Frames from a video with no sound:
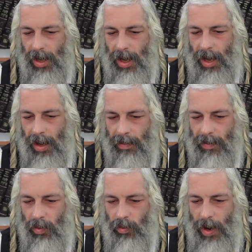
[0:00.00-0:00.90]

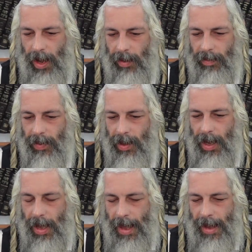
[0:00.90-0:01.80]
realm
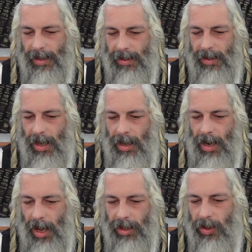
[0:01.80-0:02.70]
as an
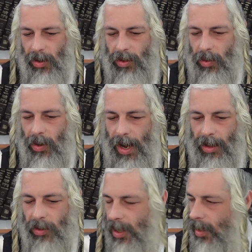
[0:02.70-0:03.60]
Adon or
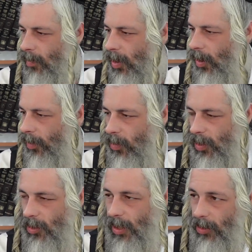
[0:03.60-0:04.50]
Elohim on all the creatures.